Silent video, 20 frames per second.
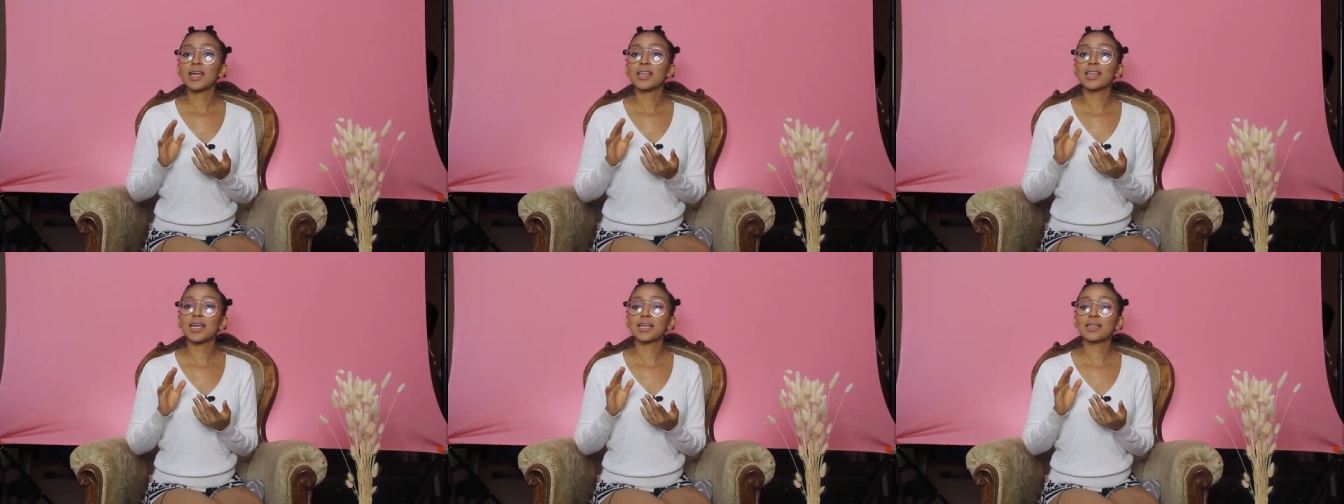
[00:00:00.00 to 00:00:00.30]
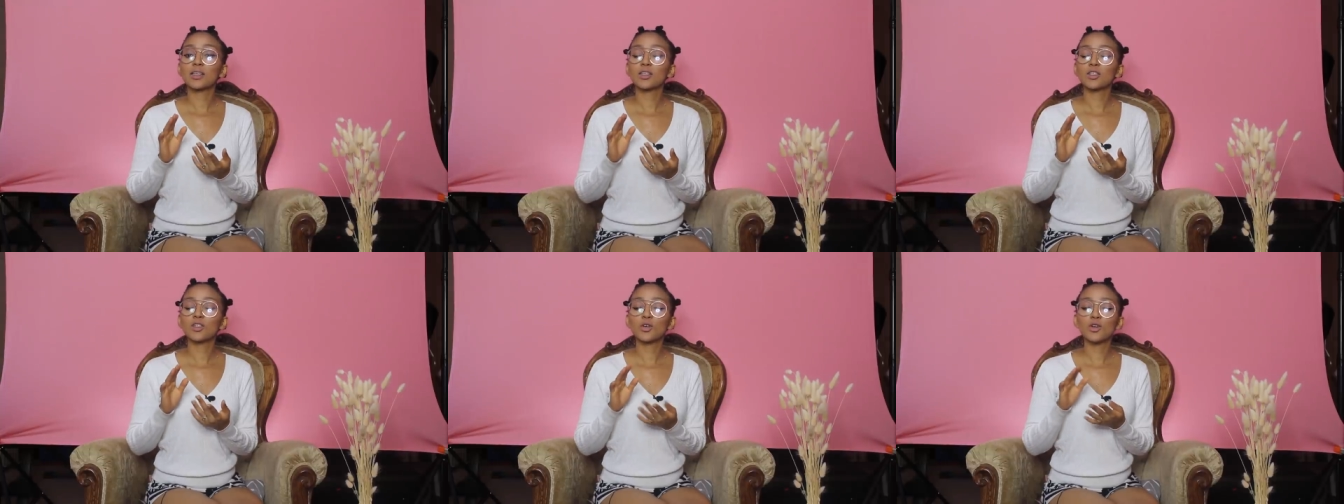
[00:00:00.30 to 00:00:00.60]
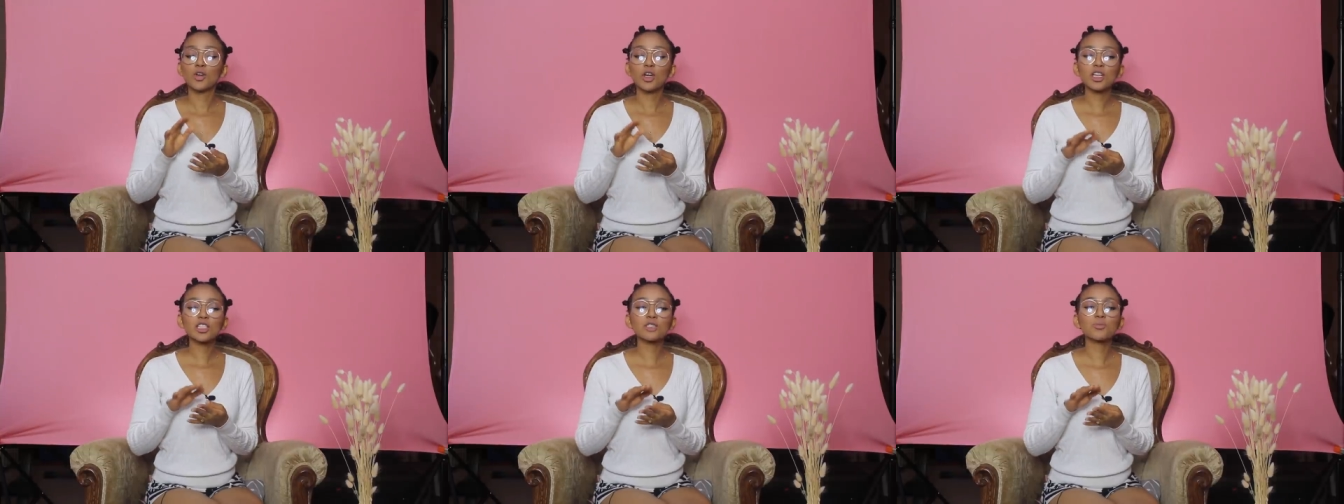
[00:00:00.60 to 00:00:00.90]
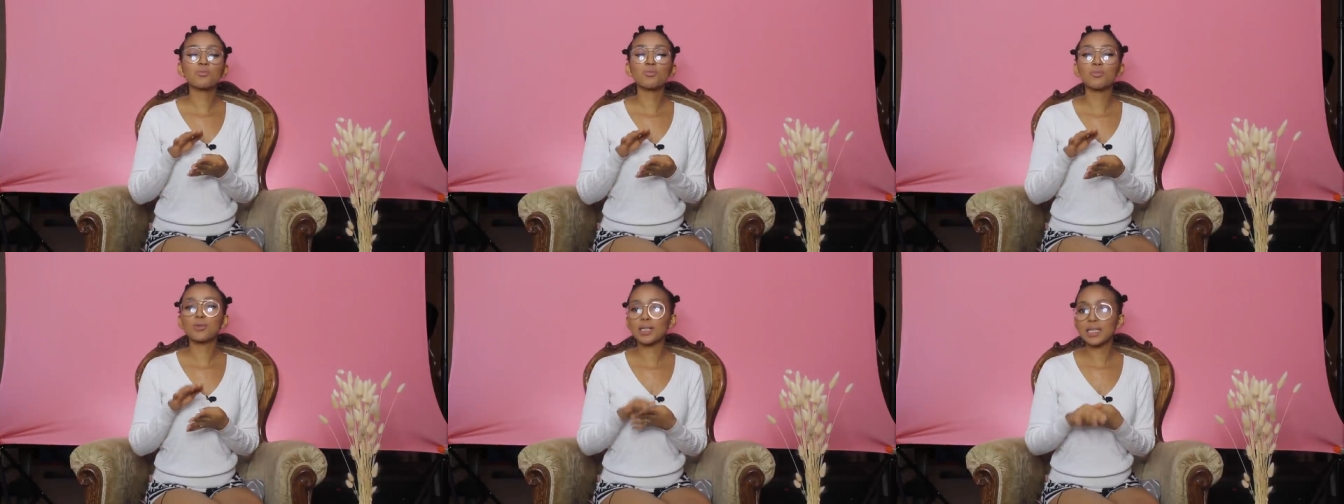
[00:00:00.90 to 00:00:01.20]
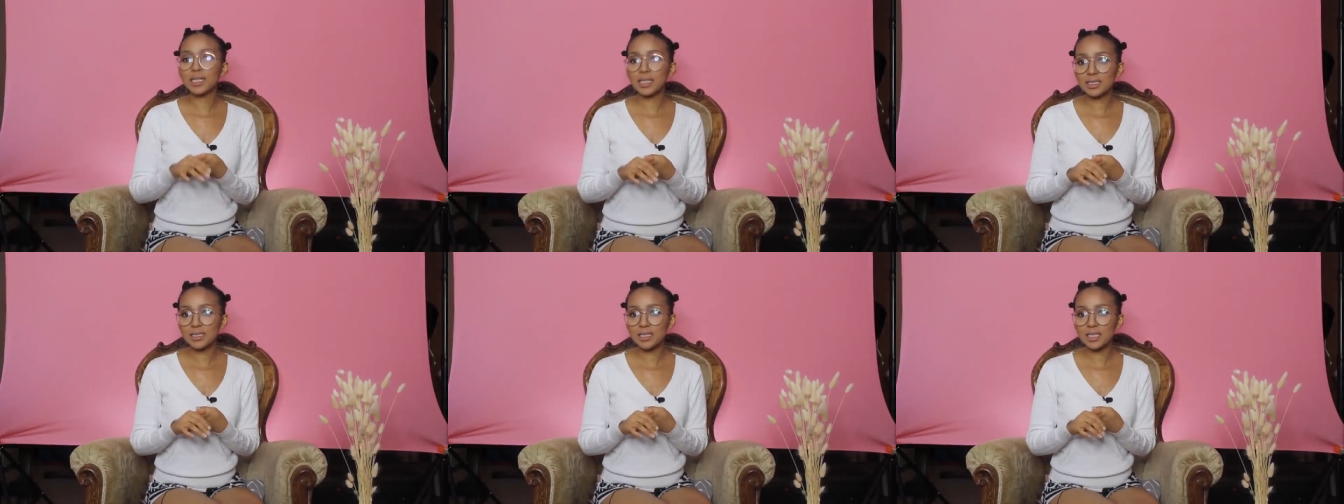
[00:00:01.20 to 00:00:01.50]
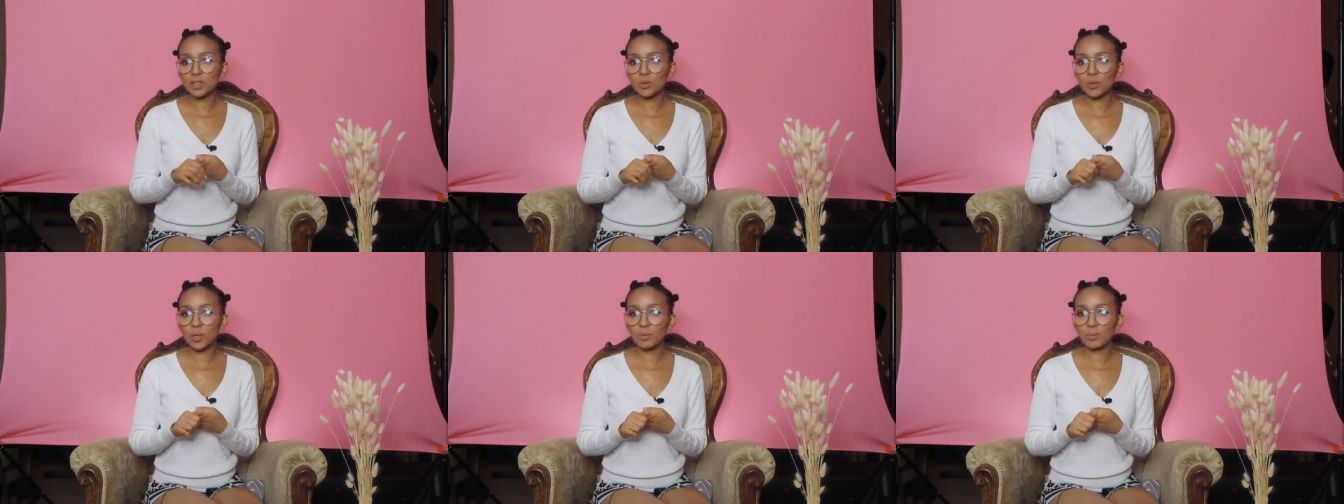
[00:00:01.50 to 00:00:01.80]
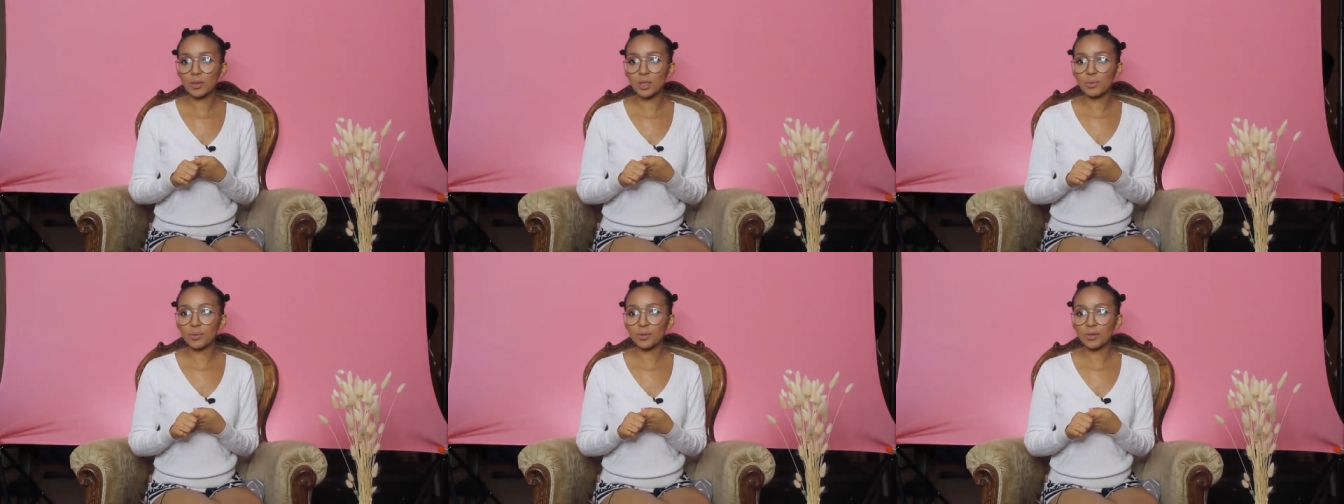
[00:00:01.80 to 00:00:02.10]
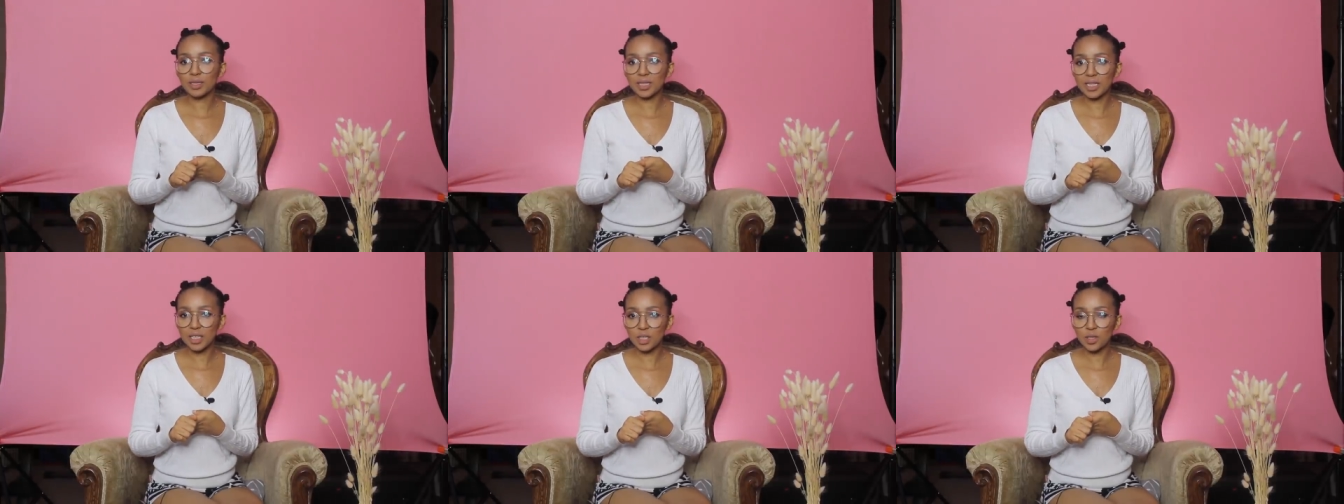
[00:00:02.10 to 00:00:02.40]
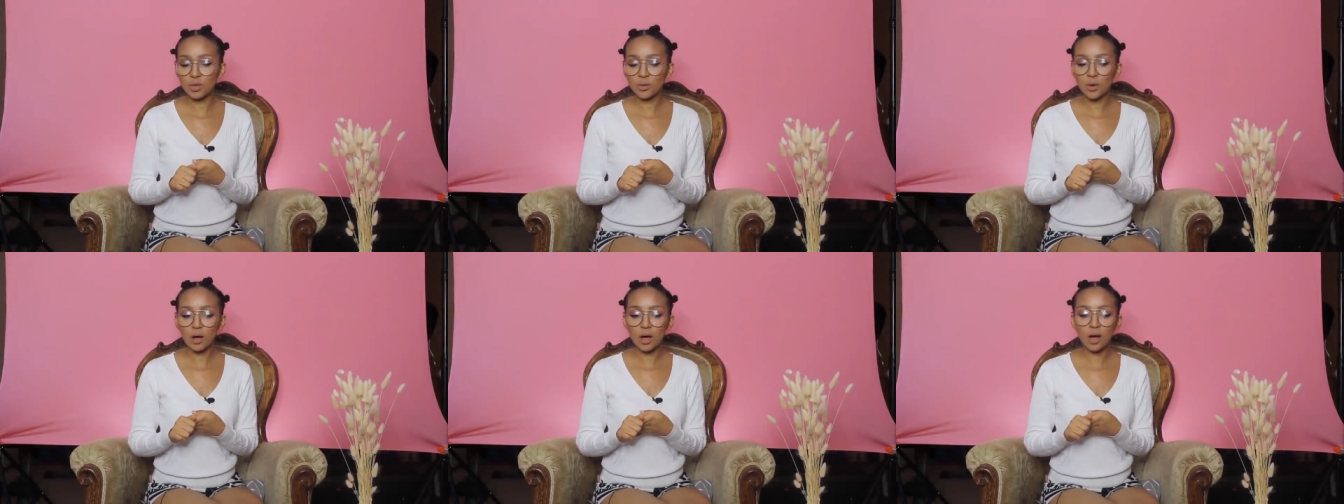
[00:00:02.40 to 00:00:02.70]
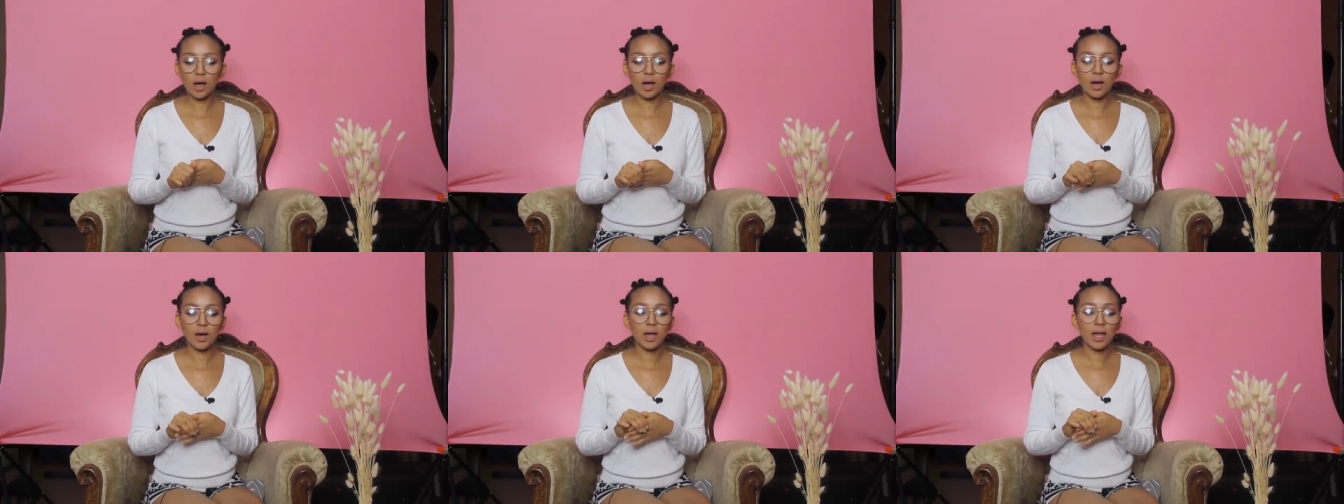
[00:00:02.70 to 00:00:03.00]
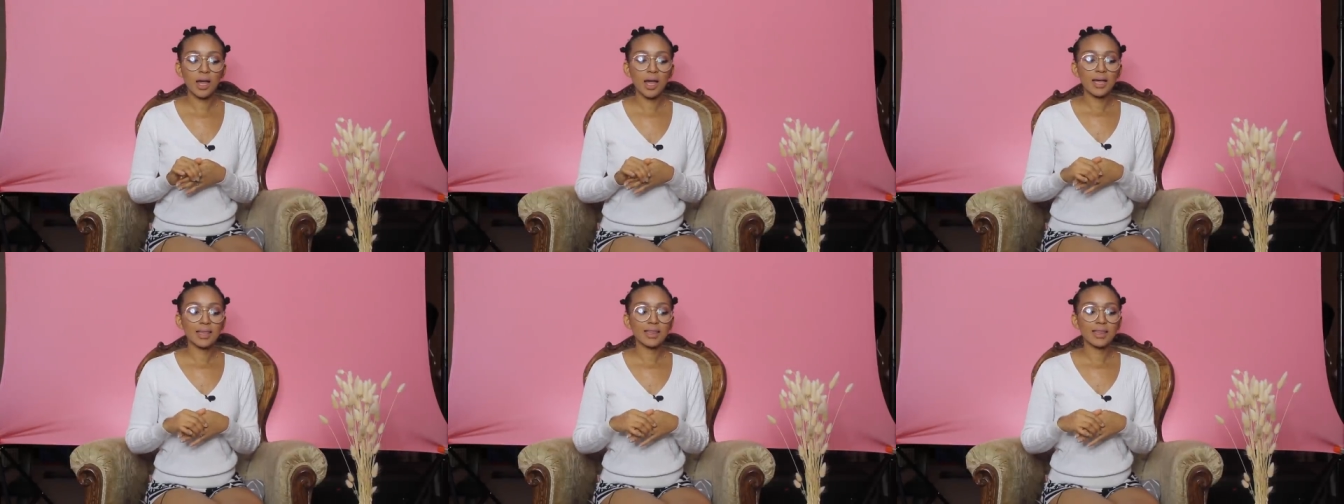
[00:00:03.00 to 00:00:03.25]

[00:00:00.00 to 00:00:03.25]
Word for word: that you're not as brilliant as what people think you are,